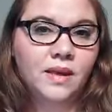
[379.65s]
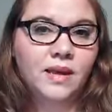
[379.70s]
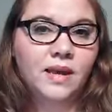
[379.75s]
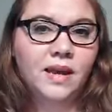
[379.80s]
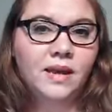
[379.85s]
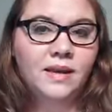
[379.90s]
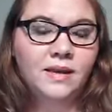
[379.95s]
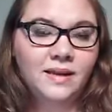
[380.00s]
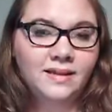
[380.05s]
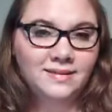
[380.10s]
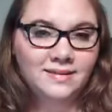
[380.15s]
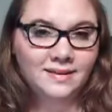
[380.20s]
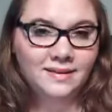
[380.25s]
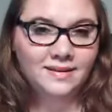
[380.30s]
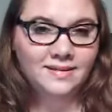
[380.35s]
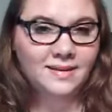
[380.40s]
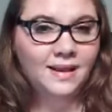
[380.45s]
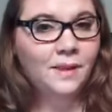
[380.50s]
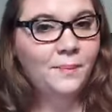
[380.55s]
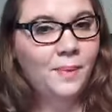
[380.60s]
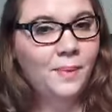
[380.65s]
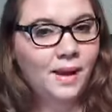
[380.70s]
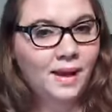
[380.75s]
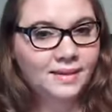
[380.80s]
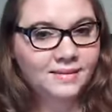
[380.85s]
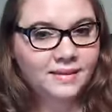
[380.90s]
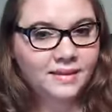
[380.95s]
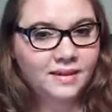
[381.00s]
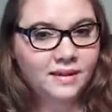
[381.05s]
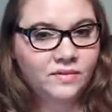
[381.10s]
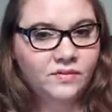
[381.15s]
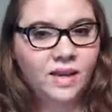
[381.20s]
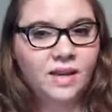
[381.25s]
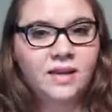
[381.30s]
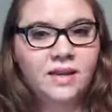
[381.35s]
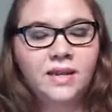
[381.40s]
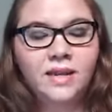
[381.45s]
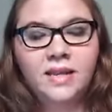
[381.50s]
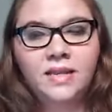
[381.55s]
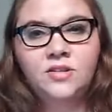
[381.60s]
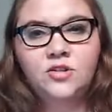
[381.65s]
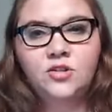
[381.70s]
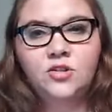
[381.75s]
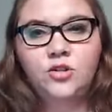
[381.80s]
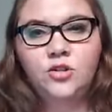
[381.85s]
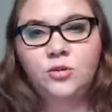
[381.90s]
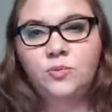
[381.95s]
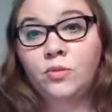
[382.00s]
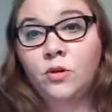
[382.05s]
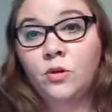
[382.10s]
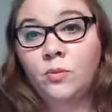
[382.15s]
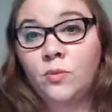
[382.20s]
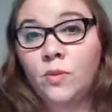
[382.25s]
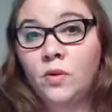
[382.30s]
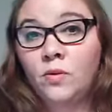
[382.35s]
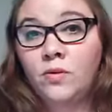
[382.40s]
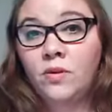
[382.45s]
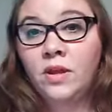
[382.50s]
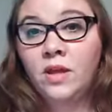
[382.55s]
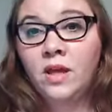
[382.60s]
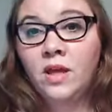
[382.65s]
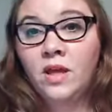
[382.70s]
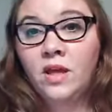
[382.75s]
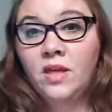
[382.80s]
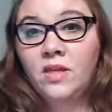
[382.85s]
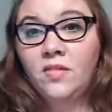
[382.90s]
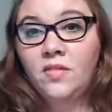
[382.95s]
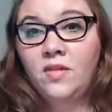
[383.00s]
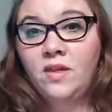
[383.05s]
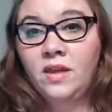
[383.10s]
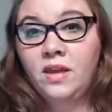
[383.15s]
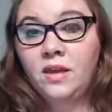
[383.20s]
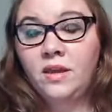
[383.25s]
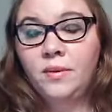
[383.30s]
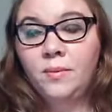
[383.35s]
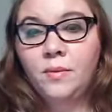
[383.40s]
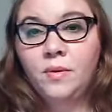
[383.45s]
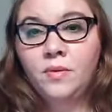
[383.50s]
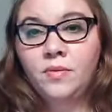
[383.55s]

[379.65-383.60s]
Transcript: It needs to stay positive. It needs to promote the